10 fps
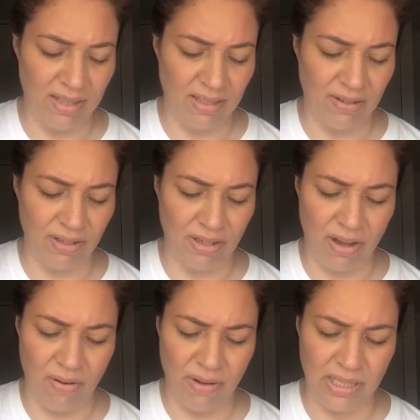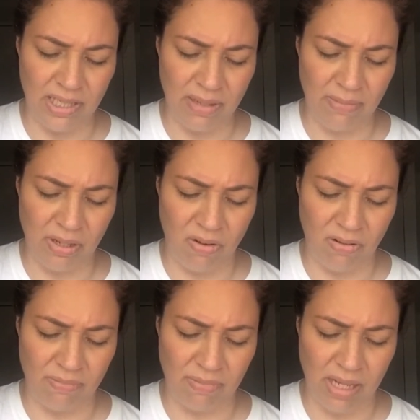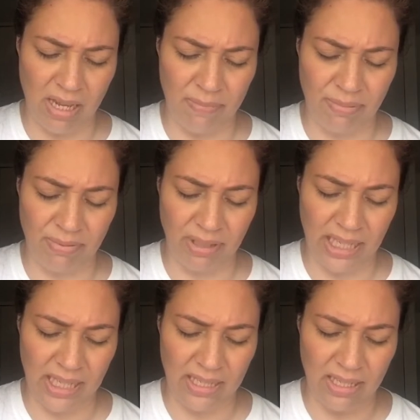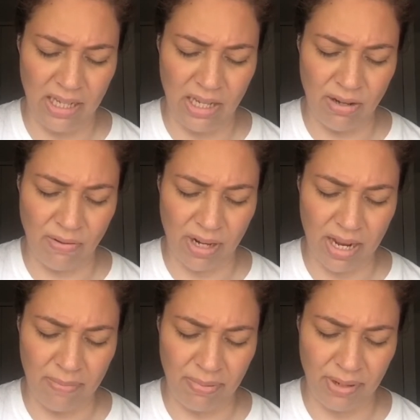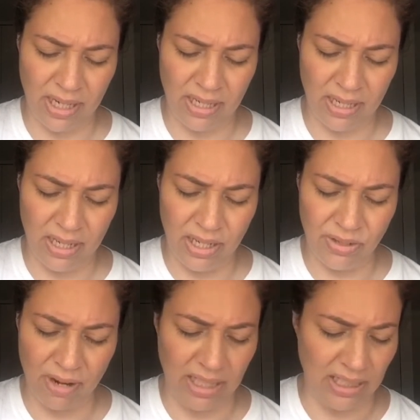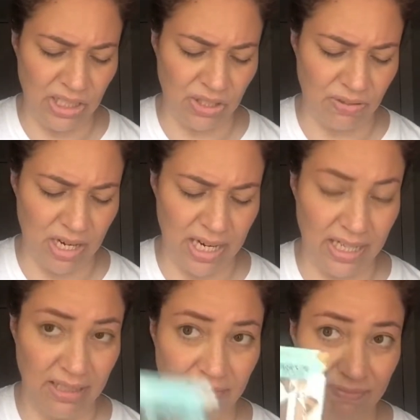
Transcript: There you go. And then something called caprylic or capric triglyceride.